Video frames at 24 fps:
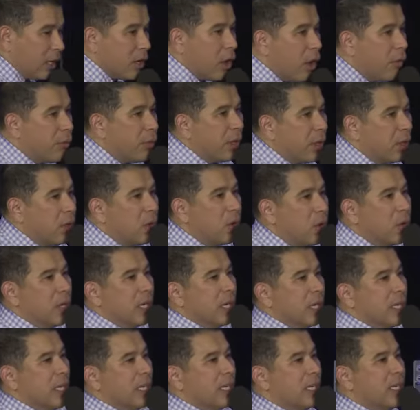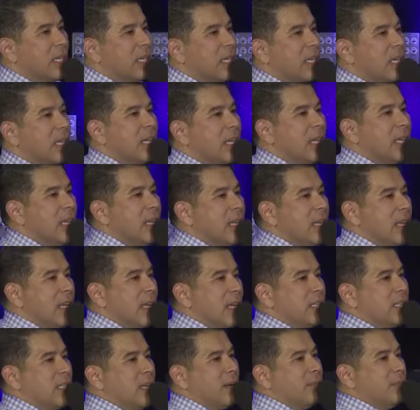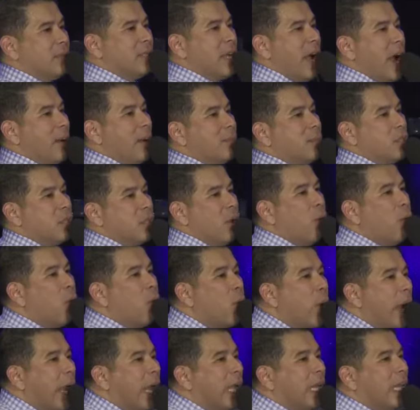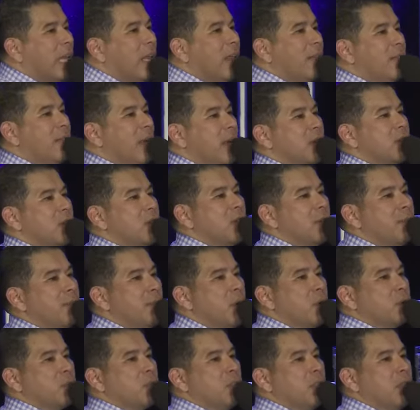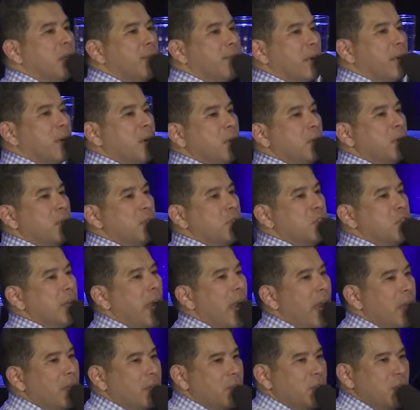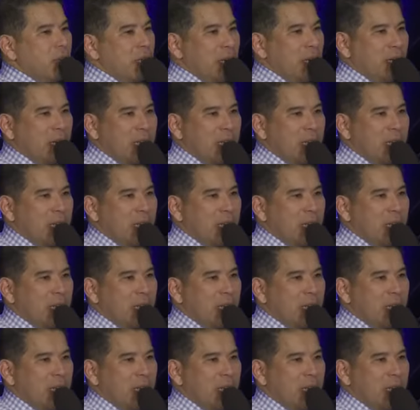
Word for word: on the Lord. It's sometimes the waiting that is the most difficult and challenging.